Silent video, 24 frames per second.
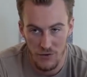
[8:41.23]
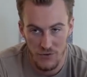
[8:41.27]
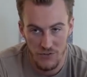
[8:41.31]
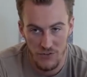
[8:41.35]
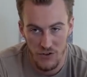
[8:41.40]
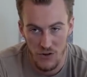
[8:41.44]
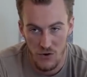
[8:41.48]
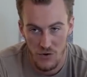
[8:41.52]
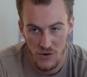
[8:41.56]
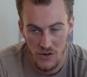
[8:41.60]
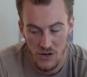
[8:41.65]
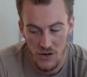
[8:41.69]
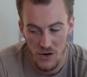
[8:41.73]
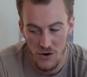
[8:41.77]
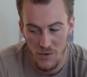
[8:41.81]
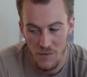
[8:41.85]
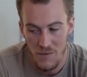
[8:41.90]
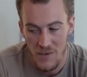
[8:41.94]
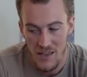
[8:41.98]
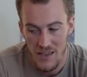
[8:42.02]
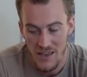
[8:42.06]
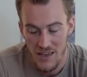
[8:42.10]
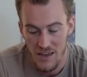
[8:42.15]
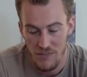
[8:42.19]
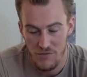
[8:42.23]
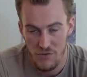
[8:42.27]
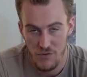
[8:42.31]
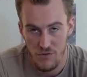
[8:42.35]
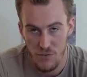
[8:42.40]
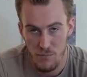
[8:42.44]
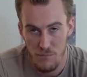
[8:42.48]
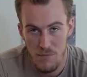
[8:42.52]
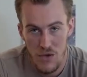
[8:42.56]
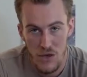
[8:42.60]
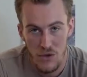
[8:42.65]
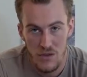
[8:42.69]
So, if there's
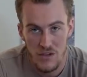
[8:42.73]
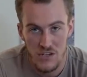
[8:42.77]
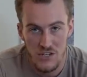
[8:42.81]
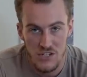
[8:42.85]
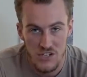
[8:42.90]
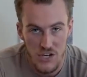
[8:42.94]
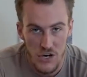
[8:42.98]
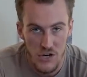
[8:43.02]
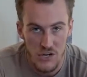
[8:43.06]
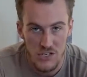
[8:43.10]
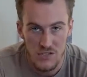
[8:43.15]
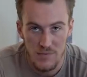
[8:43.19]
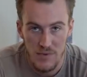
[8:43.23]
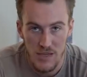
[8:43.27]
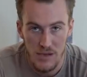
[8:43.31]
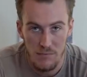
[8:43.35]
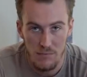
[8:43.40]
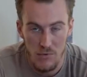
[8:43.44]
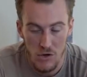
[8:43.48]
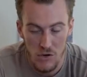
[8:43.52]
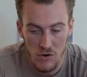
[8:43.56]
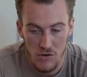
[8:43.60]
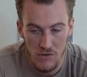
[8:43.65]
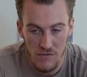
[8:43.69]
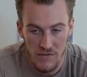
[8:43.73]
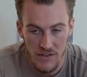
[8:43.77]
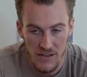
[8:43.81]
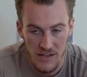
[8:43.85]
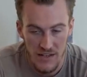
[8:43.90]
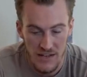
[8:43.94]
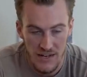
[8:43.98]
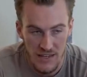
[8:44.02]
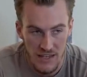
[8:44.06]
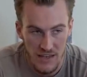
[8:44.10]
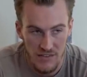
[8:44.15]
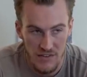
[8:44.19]
1 million shares being moved
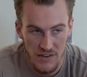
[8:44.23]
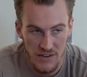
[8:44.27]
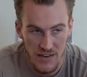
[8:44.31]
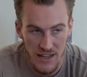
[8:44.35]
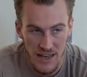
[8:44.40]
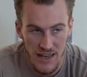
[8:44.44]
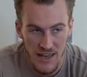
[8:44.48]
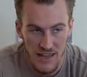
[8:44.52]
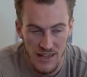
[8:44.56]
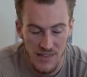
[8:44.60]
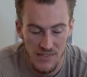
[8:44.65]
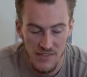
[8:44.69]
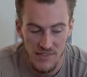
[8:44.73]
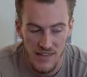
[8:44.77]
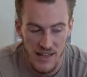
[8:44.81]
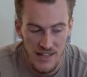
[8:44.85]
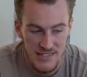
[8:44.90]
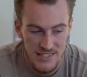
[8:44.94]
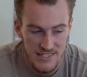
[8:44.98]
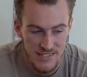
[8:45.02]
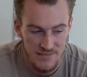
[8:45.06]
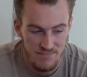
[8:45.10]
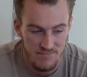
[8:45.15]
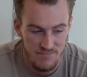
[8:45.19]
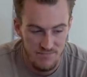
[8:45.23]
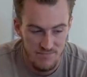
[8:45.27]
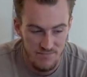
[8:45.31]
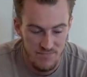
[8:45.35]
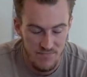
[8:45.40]
in a given day, that's